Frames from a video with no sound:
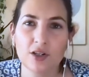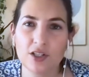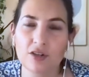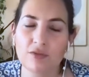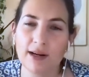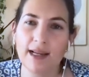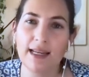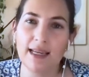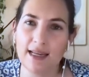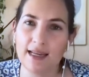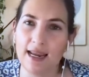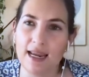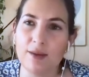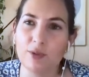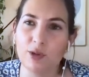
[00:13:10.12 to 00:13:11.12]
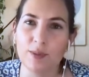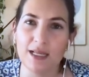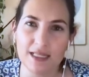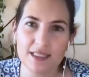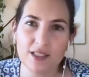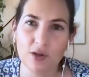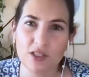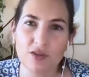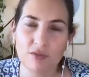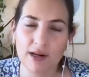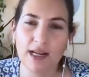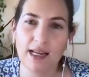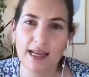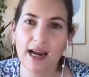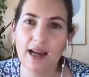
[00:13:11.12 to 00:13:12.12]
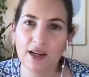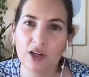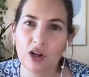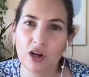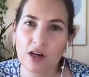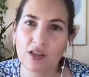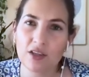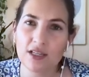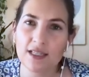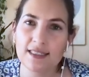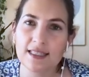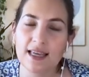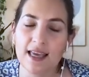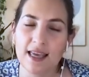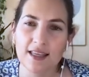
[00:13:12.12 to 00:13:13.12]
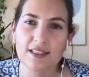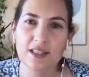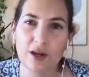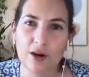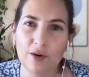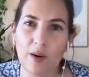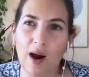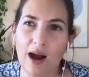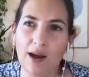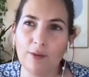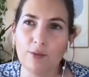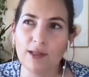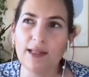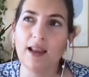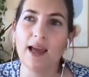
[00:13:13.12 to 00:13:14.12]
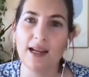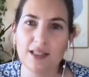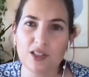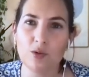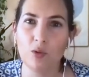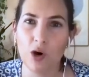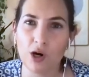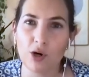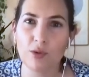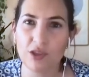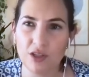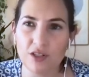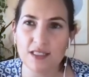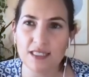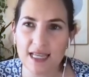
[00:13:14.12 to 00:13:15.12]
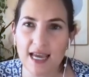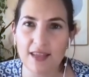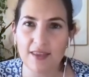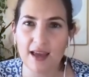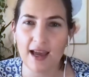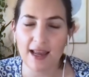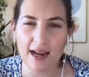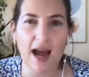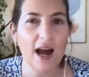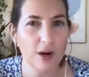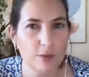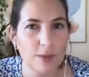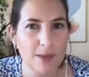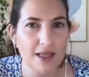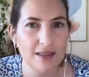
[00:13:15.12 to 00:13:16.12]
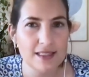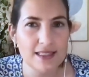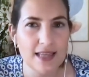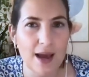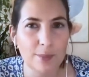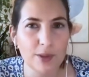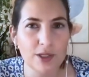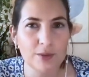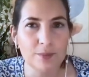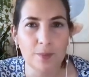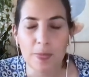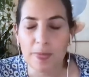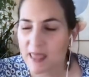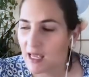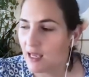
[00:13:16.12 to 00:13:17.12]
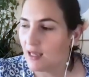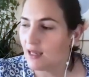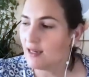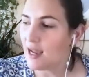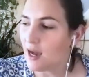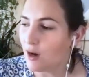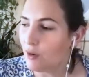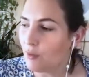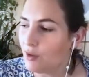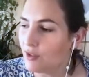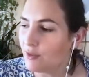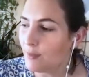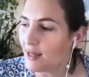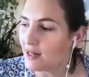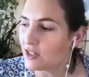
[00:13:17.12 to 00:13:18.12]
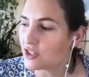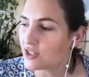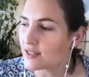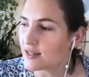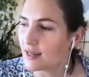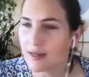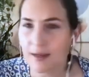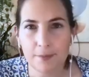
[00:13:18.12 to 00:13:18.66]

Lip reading: to really enable me. It's going to really unlock this. So I would like to work with you together. And how do we make this happen? Now, the manager's like,